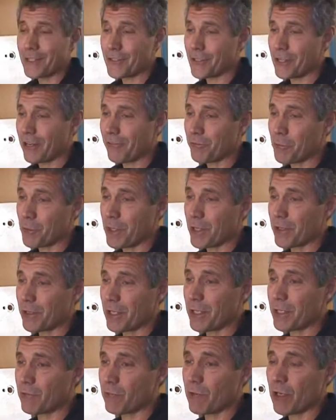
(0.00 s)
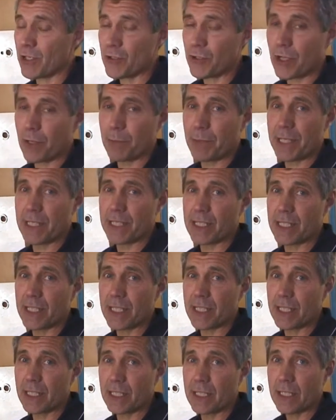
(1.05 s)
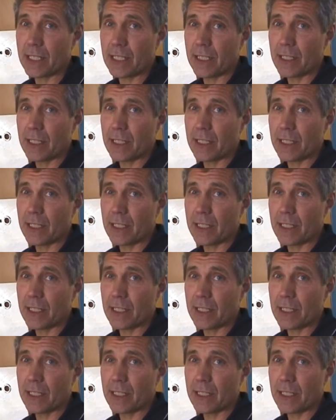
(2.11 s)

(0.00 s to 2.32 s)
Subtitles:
The software runs on a PC.